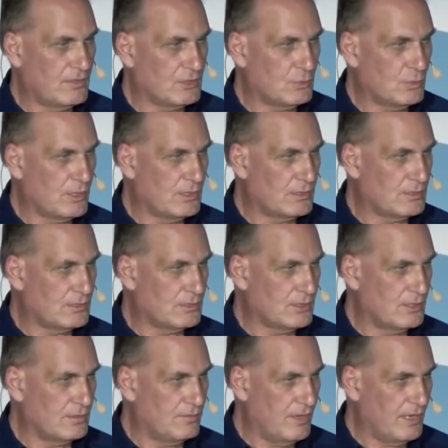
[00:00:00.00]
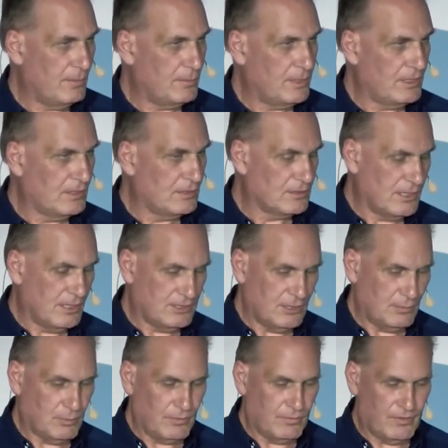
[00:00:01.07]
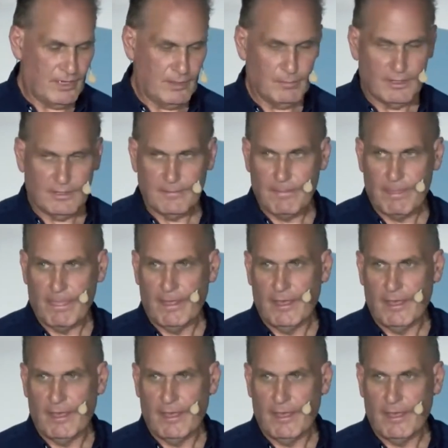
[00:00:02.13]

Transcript: this week to see family and catch up with family.